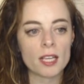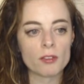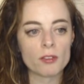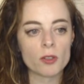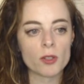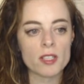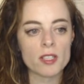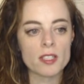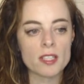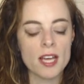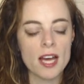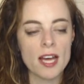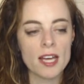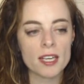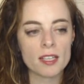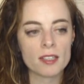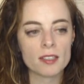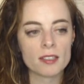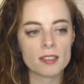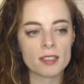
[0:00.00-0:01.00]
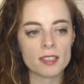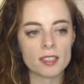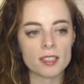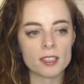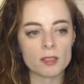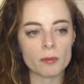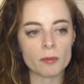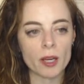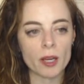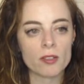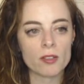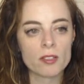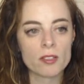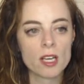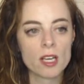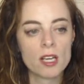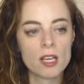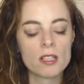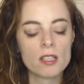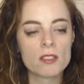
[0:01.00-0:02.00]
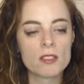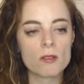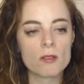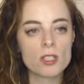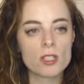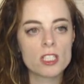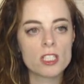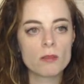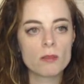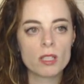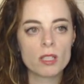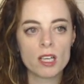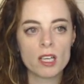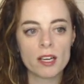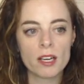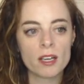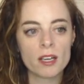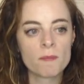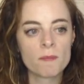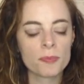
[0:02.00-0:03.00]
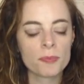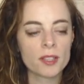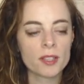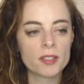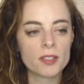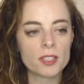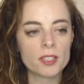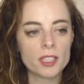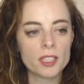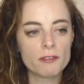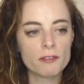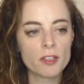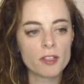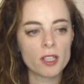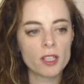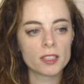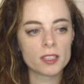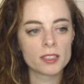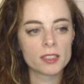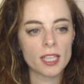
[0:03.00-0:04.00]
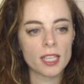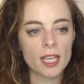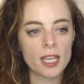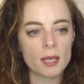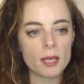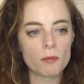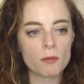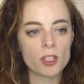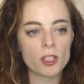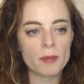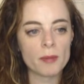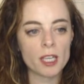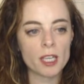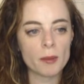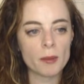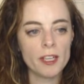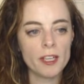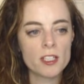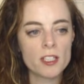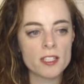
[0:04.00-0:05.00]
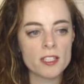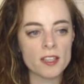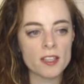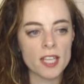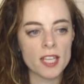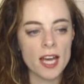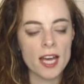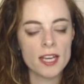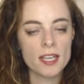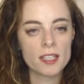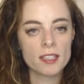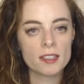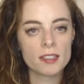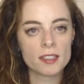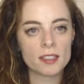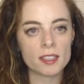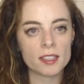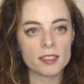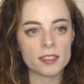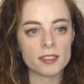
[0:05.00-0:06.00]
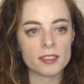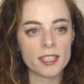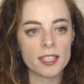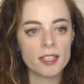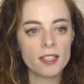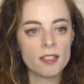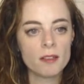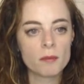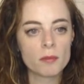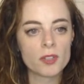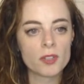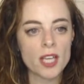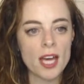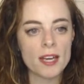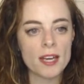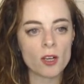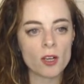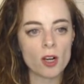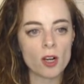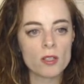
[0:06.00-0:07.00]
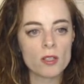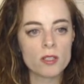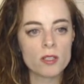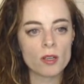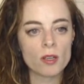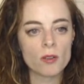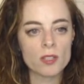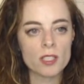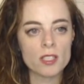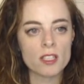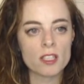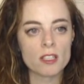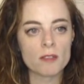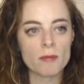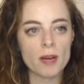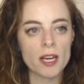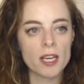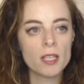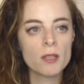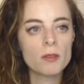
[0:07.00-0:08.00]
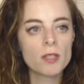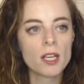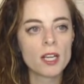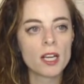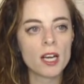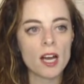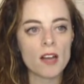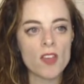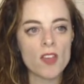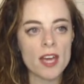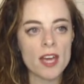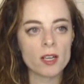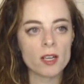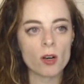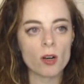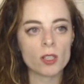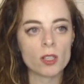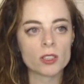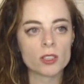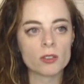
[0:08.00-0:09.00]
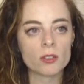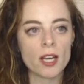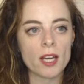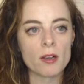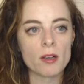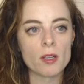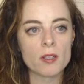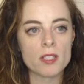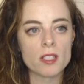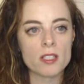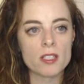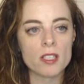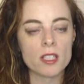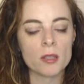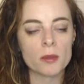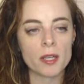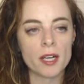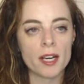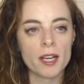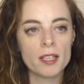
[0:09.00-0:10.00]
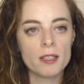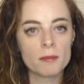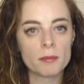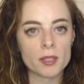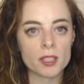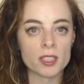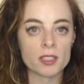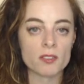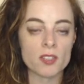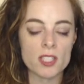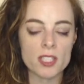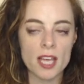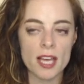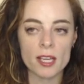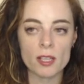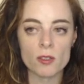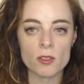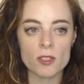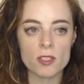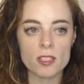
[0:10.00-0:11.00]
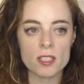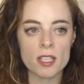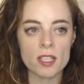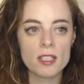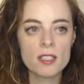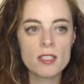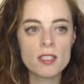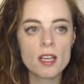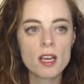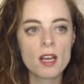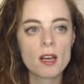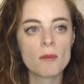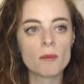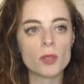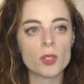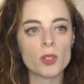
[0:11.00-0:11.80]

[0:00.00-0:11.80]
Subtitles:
And of course the heading is about. So just to be clear, the default when you make a page is that the heading is there, but the heading also goes into the menu, and the heading also now goes into the URL because of the setting you just did.